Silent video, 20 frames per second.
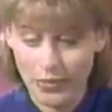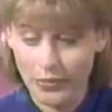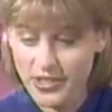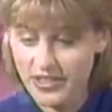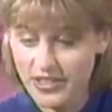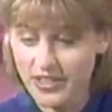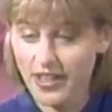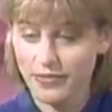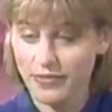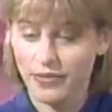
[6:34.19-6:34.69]
what
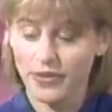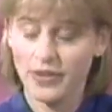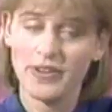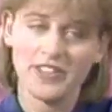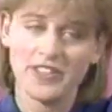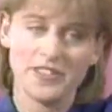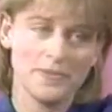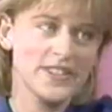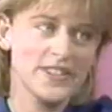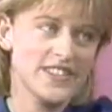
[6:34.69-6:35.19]
would you like for
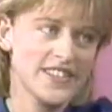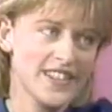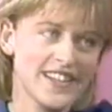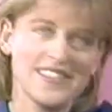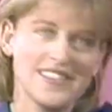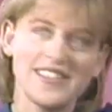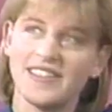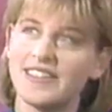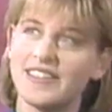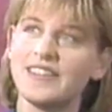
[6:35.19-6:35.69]
Christmas? And
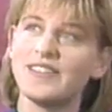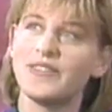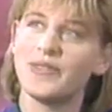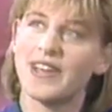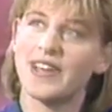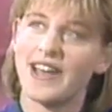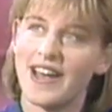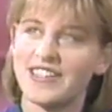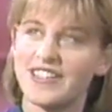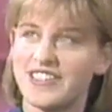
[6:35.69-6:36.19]
I said,
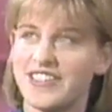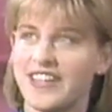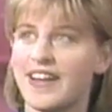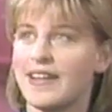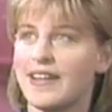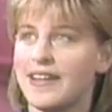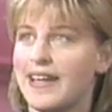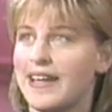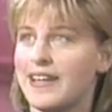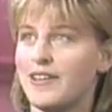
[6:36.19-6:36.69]
gosh, Dad,
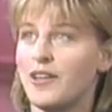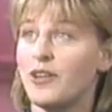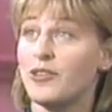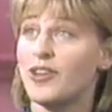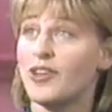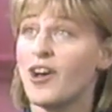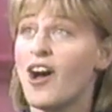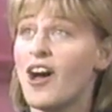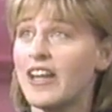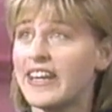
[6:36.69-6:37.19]
I'd like a little
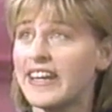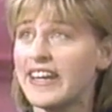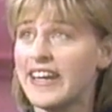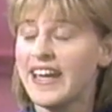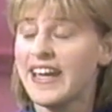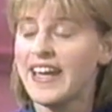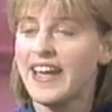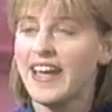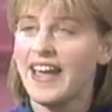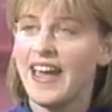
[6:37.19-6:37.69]
dolly.
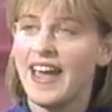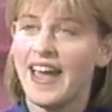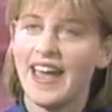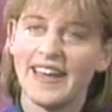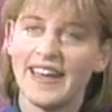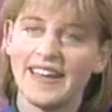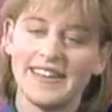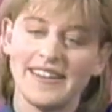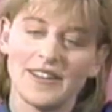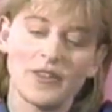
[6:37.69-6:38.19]

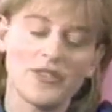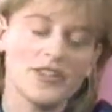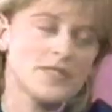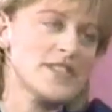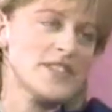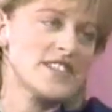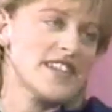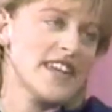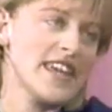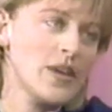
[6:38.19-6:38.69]
And
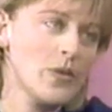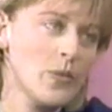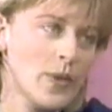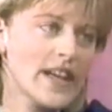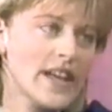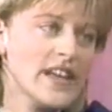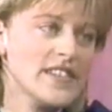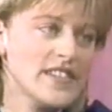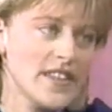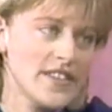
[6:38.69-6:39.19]
Christmas Day, he
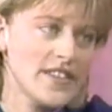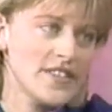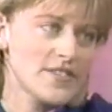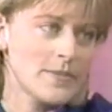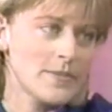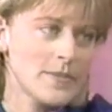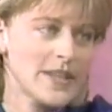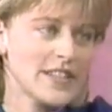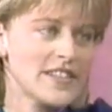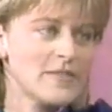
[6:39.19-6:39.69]
wheels in this
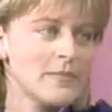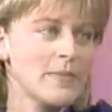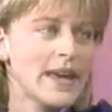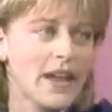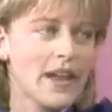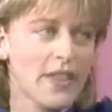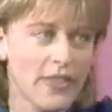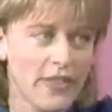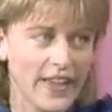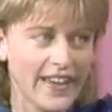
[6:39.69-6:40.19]
tremendous
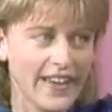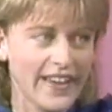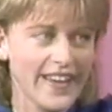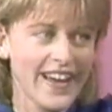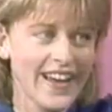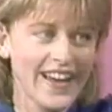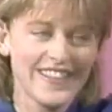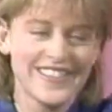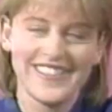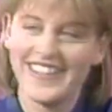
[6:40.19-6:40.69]
metal thing.
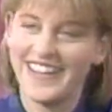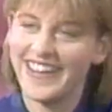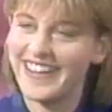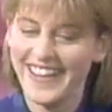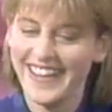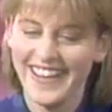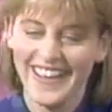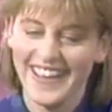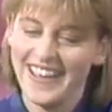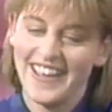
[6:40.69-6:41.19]
I said,
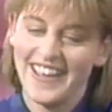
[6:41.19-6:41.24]
no.